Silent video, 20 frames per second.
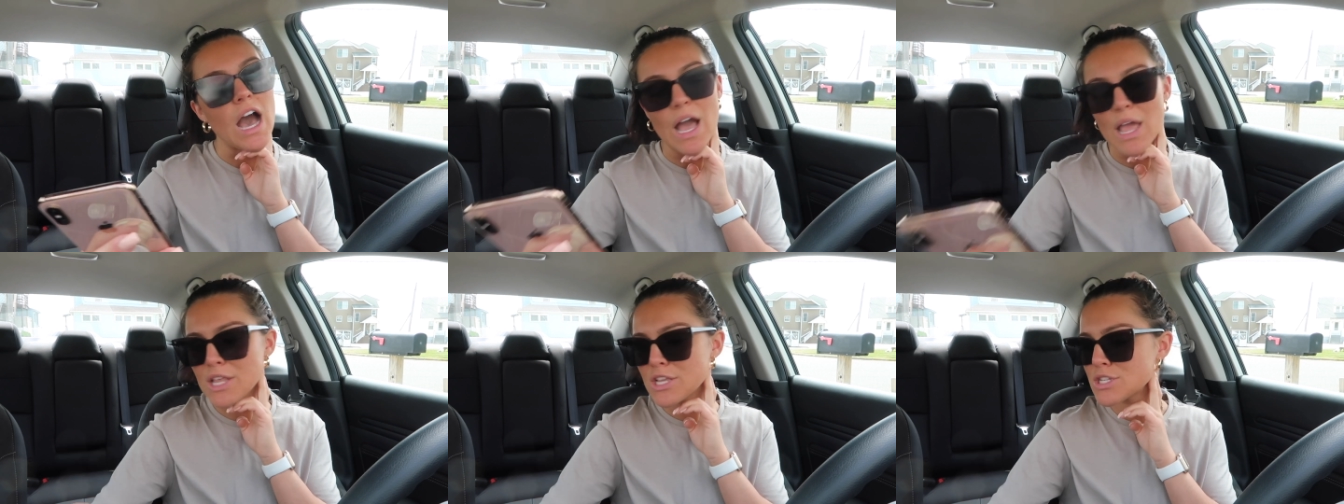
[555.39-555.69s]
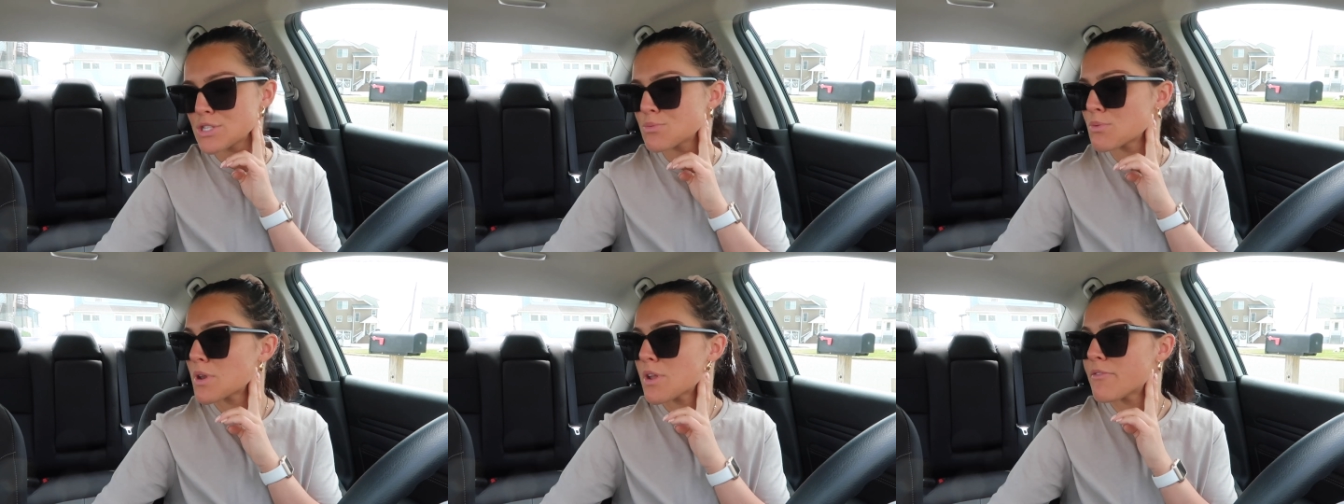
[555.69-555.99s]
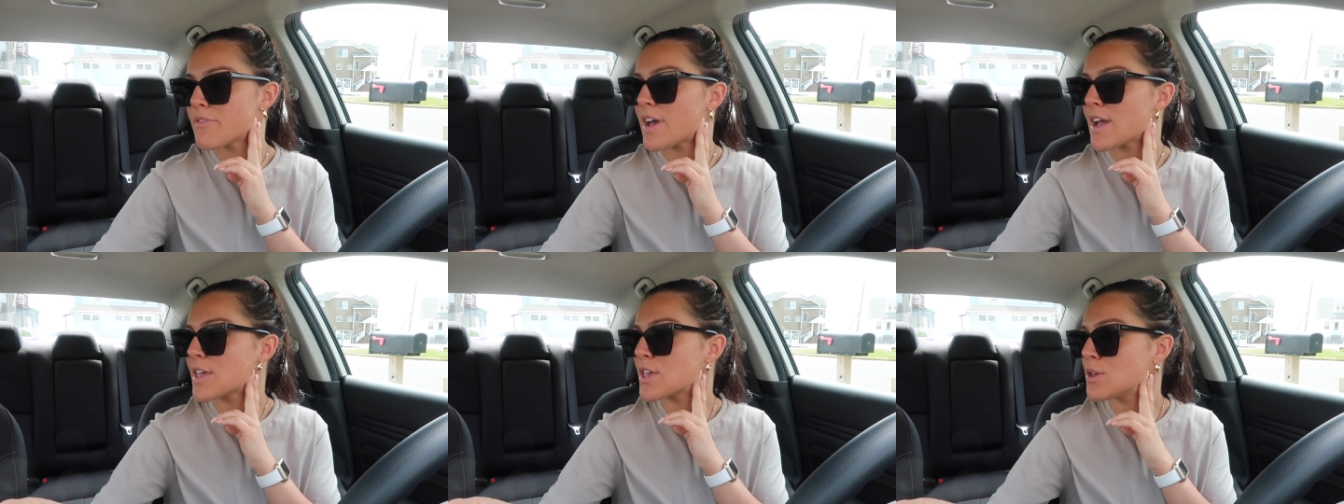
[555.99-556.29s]
I just want
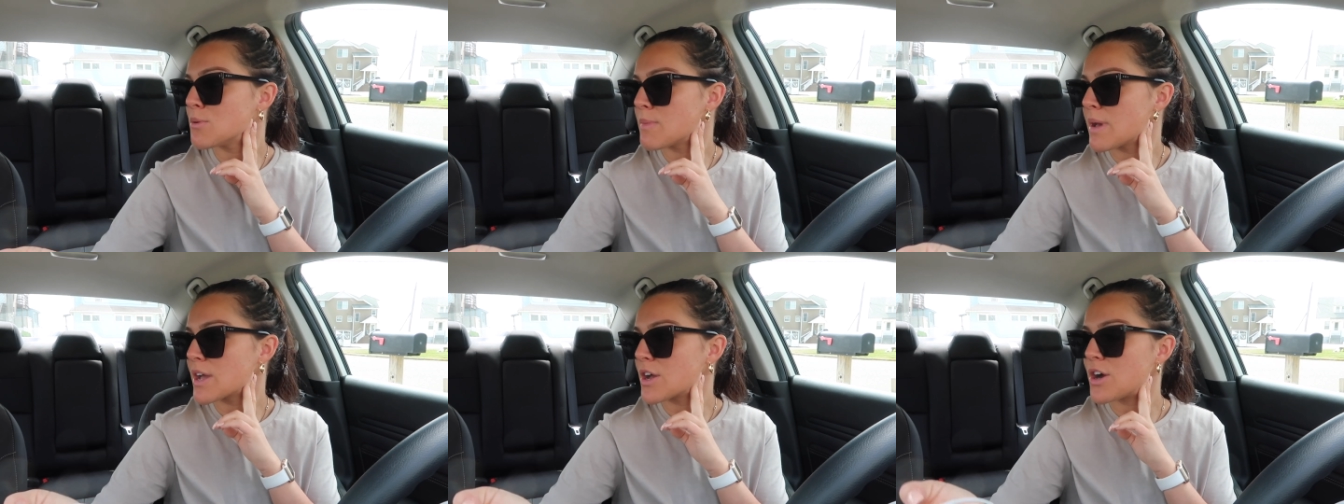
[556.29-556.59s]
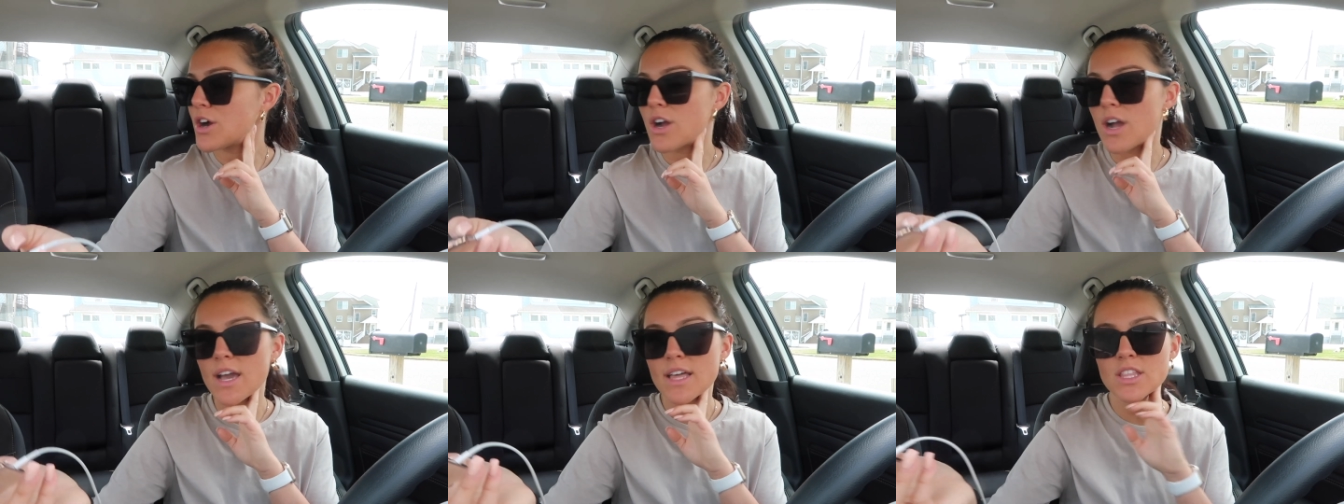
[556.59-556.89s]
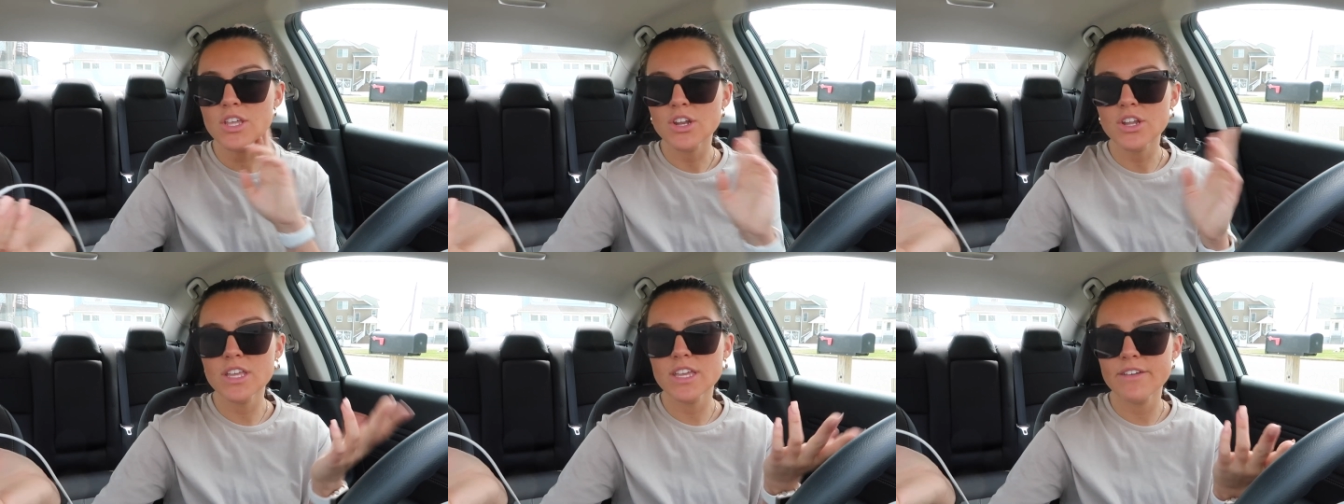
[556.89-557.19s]
to vacuum my car. I
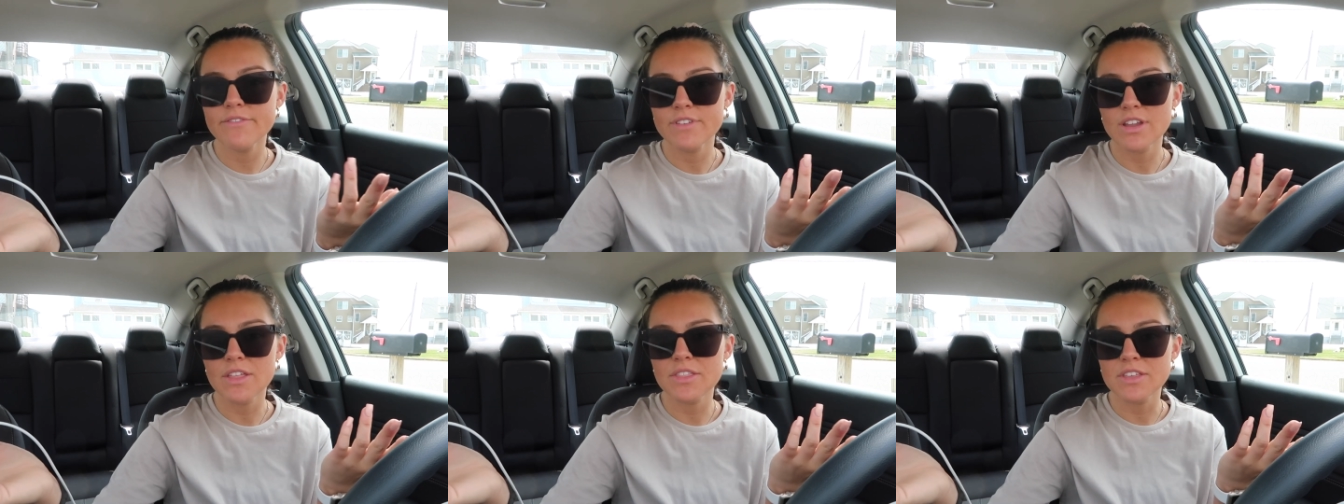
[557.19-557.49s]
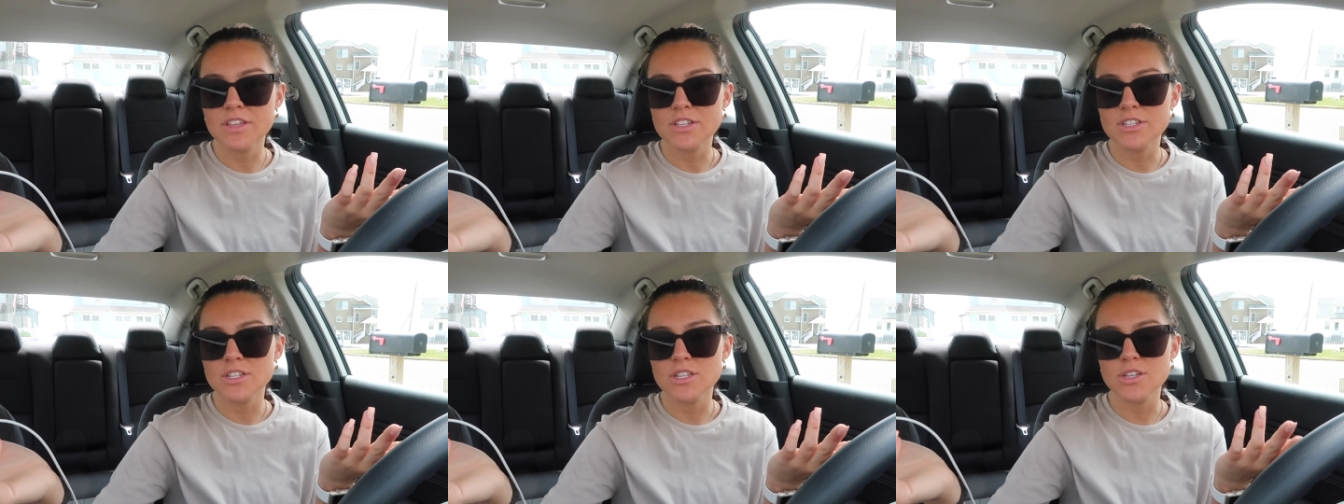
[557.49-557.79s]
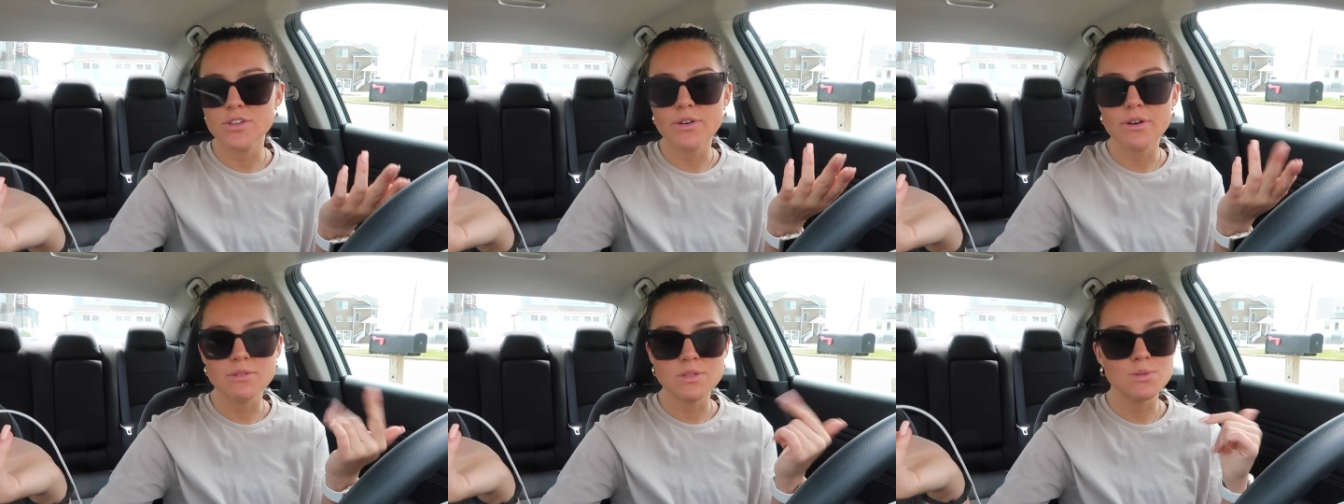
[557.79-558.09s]
literally have nothing to
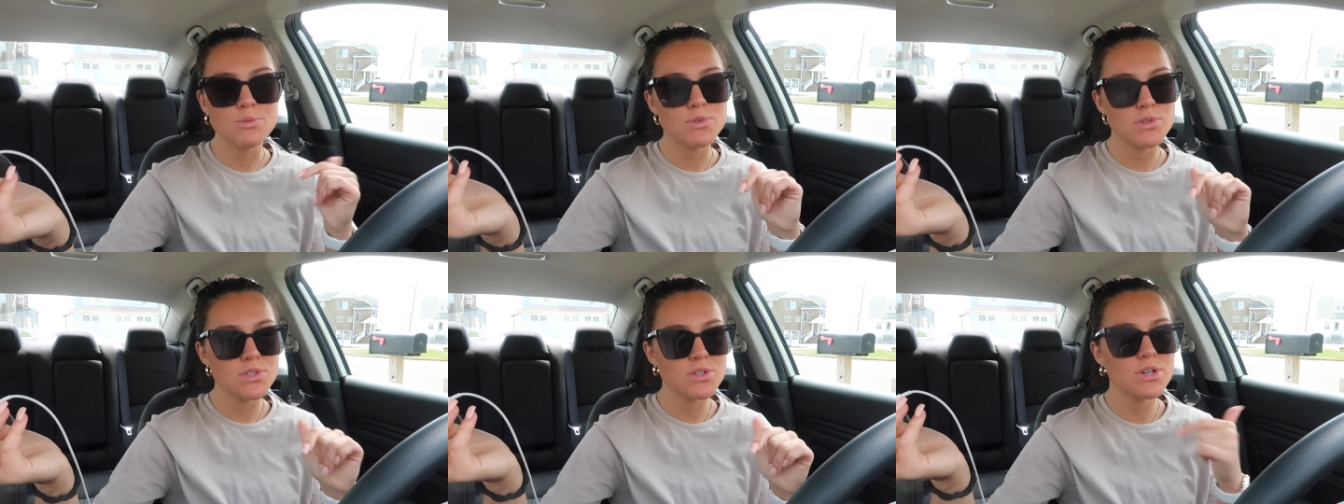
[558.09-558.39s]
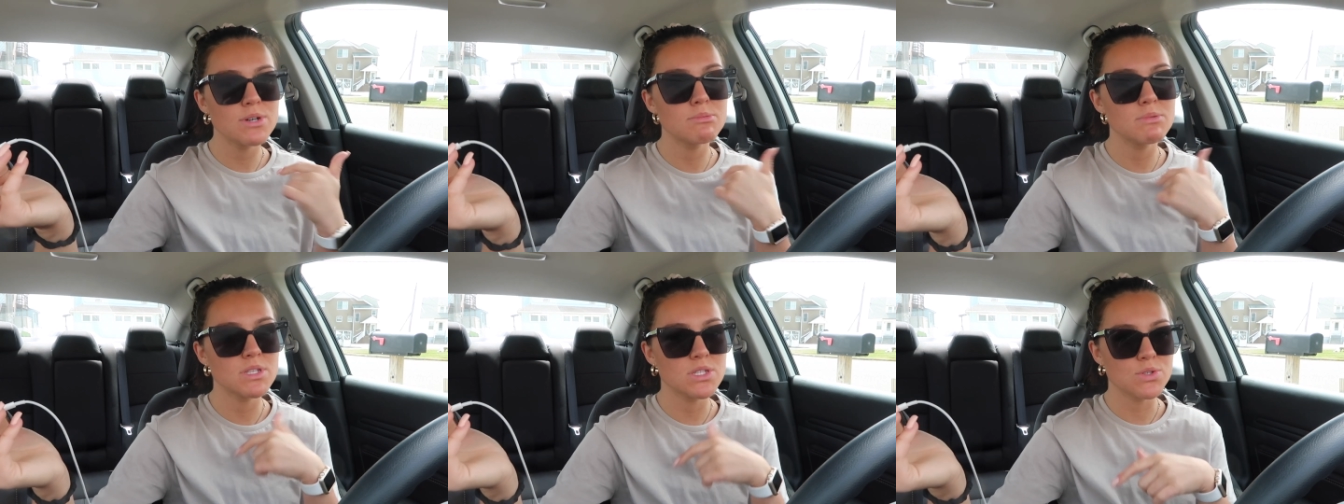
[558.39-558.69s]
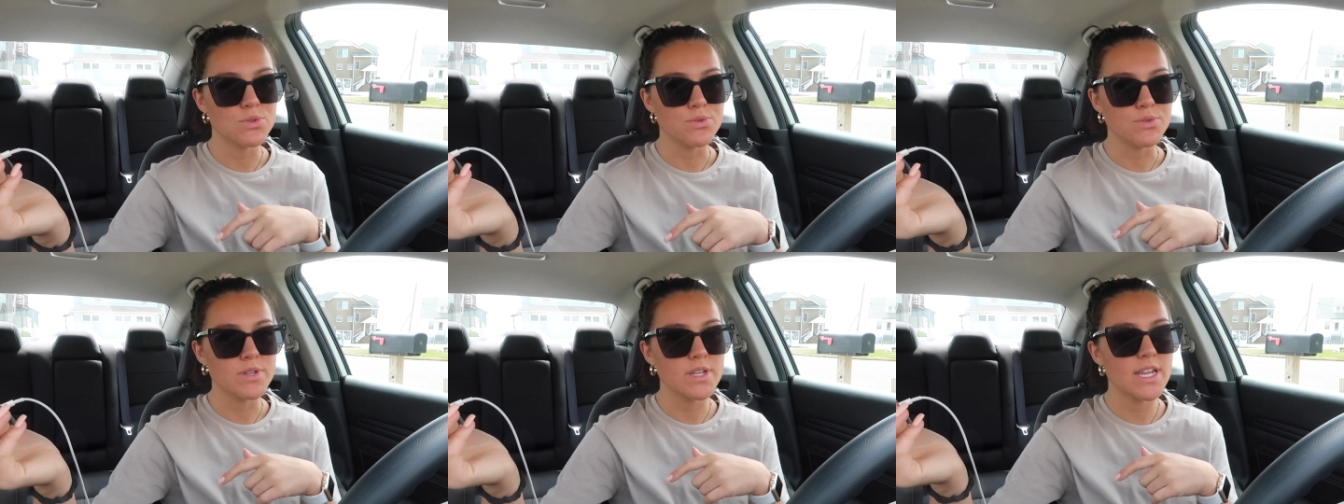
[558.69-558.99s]
do. I was supposed to go up to
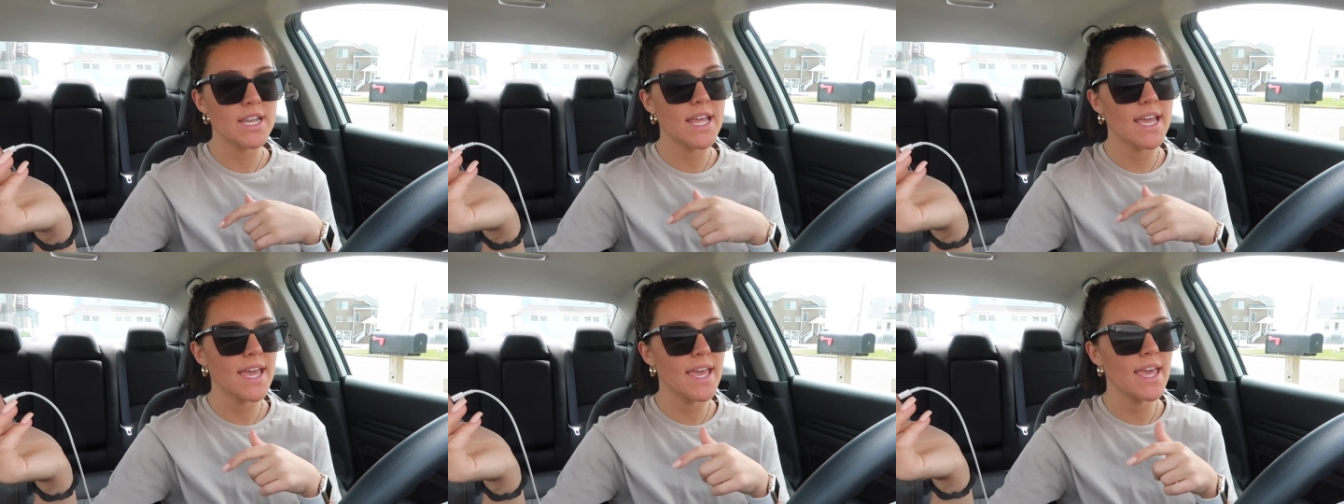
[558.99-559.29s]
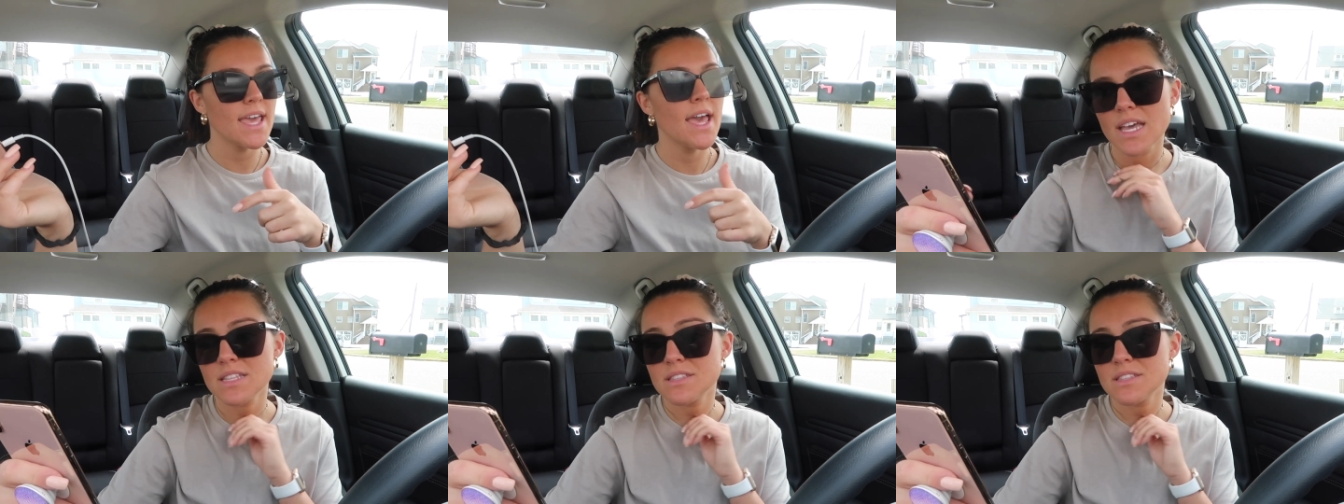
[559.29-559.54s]
school today.